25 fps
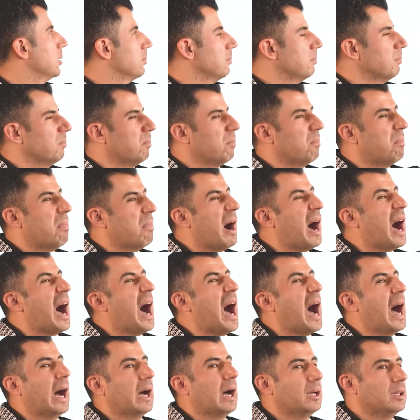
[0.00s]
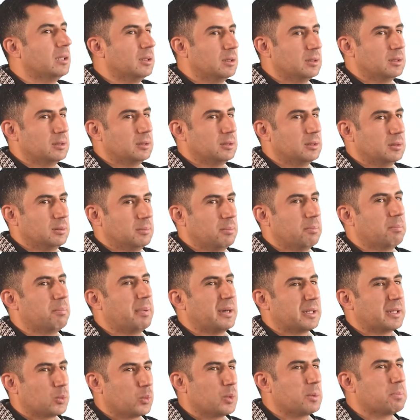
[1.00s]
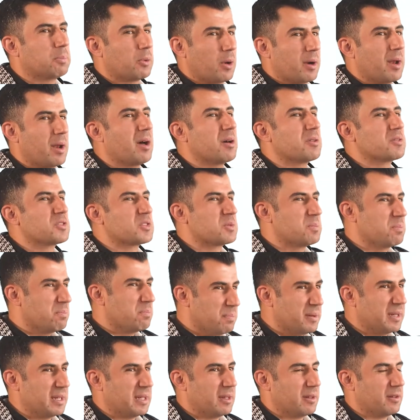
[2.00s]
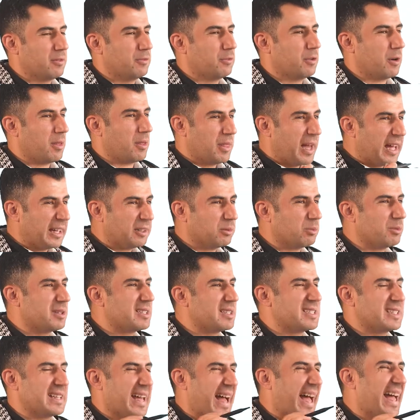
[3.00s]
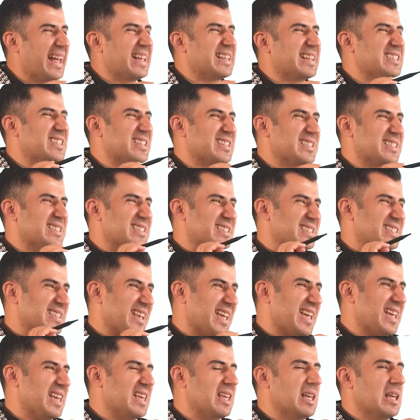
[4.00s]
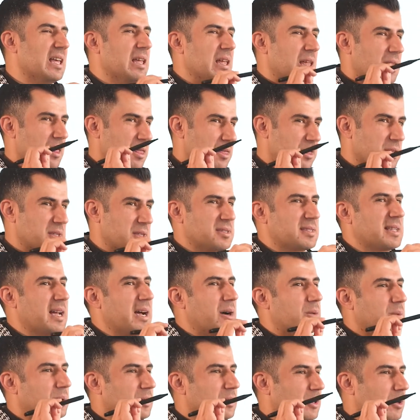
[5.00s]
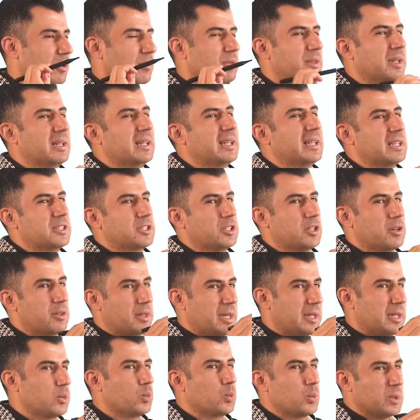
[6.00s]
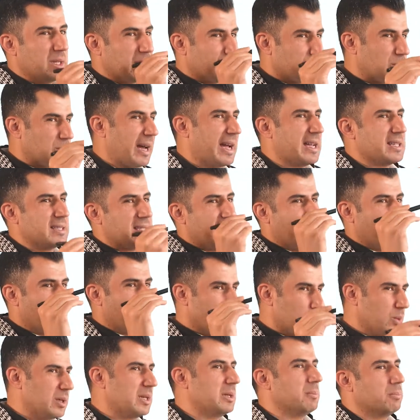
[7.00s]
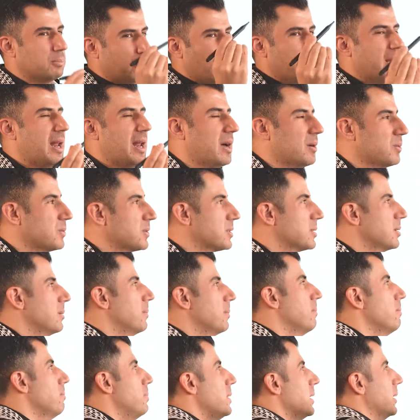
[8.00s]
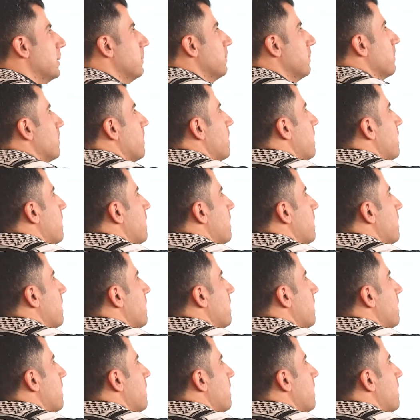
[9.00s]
ba, but we pronounce b. For that reason, I just say the sound of the letter that we write and we pronounce b.